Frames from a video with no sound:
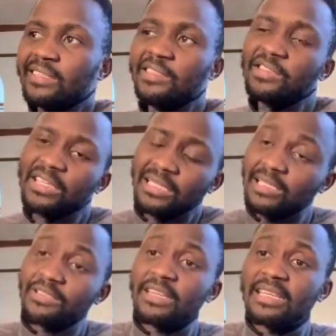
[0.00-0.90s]
you don't
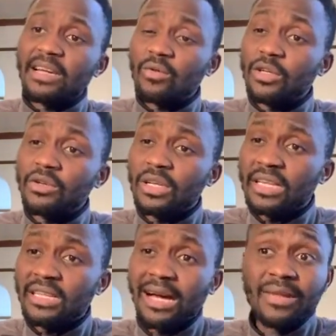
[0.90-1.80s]
necessarily get what you're
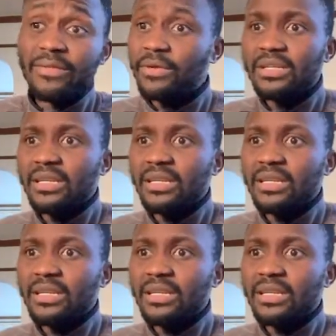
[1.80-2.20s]
learning at first,